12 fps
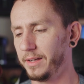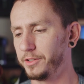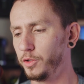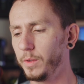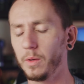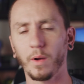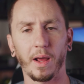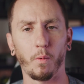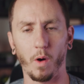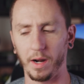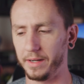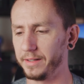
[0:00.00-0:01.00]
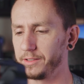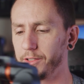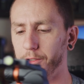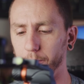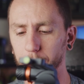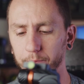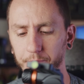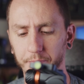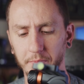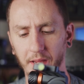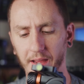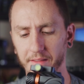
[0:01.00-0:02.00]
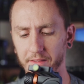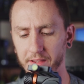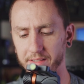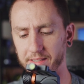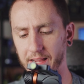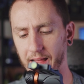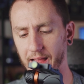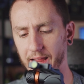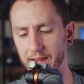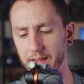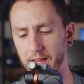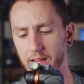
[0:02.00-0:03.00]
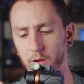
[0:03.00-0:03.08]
doing what I wanted it to do. And this guy,